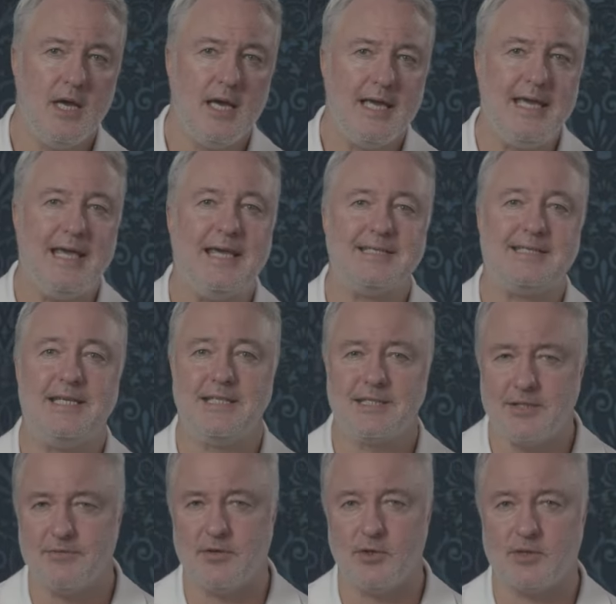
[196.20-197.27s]
He has
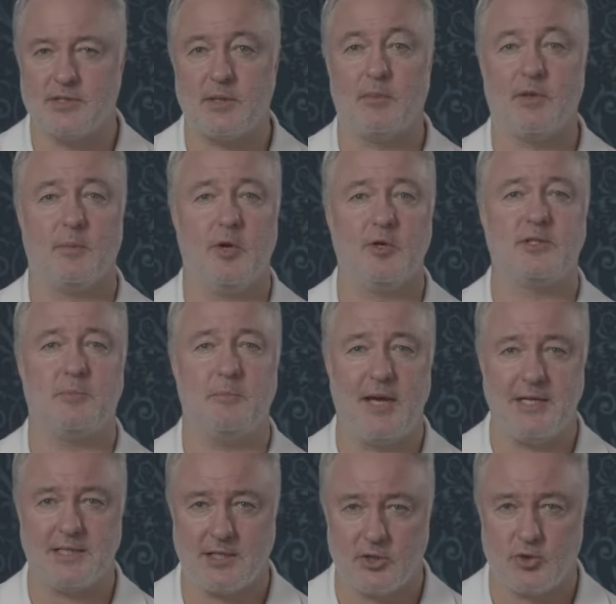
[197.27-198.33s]
interviewed some of the most
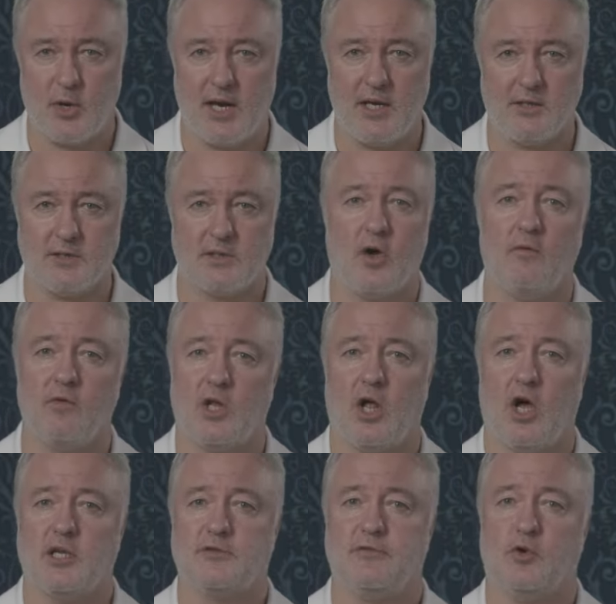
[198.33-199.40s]
amazing traders over the
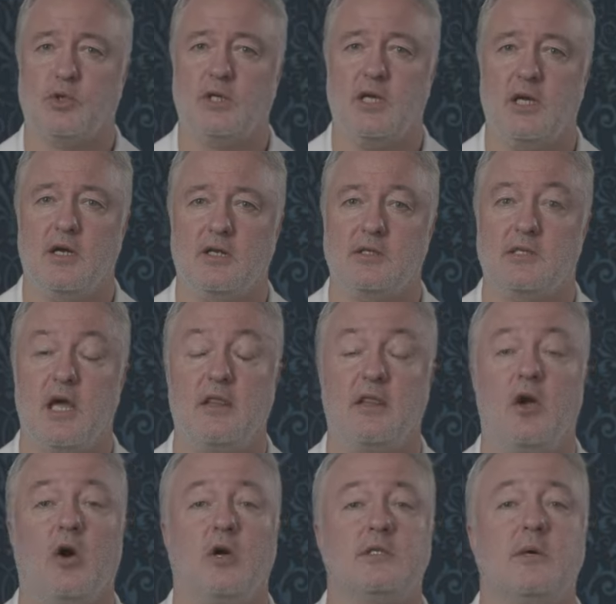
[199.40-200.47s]
last 40 years, and
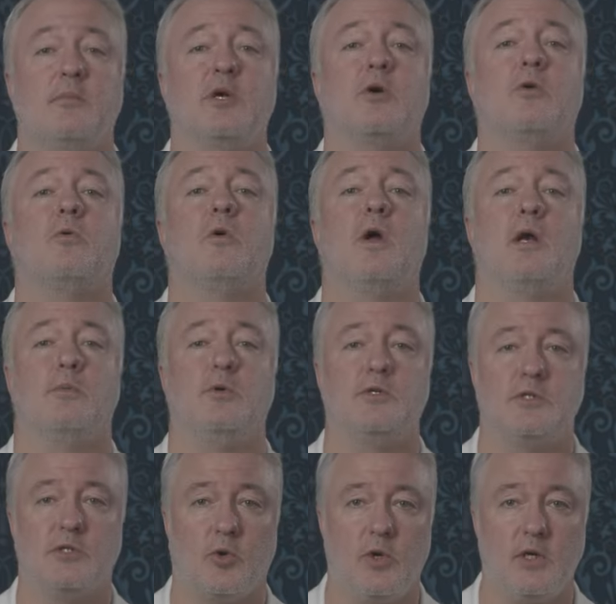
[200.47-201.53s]
there are some incredible
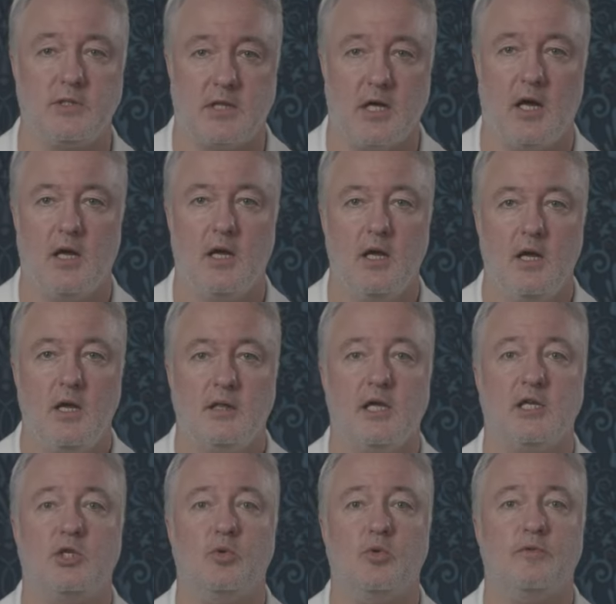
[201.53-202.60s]
stories there
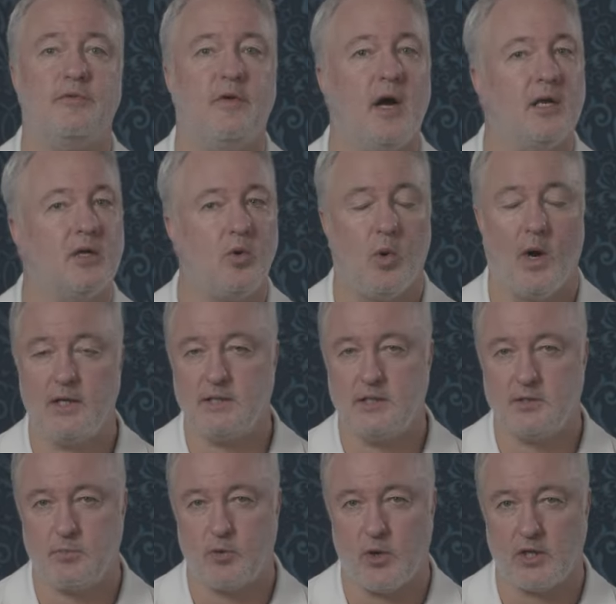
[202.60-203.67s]
that you will find quite
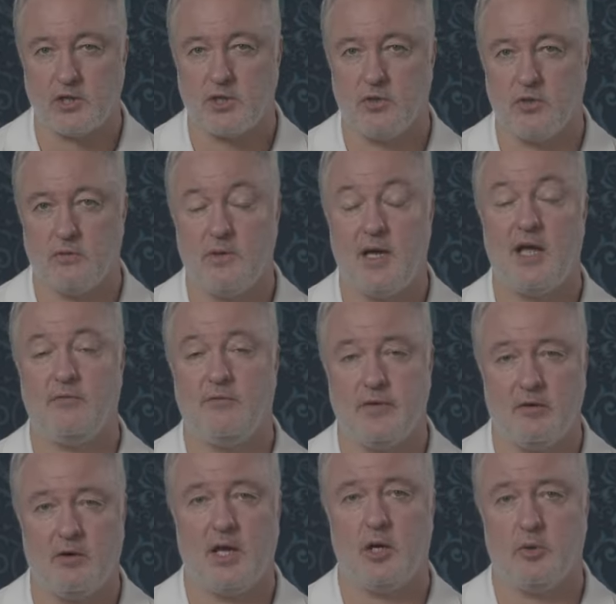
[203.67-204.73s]
inspirational and
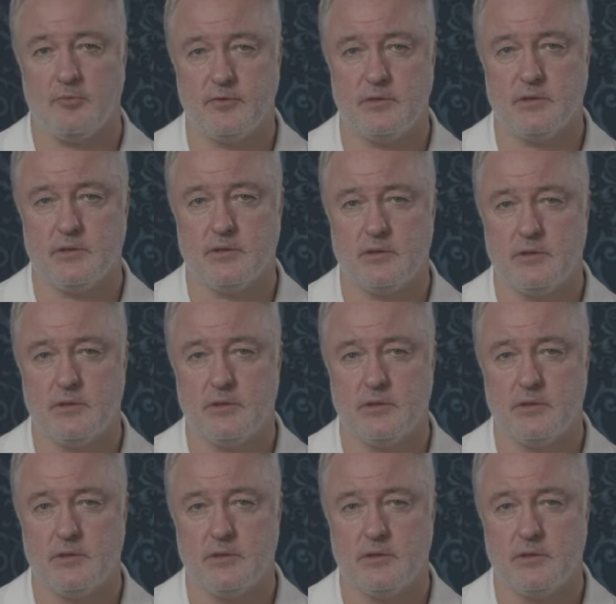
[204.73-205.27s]
very helpful.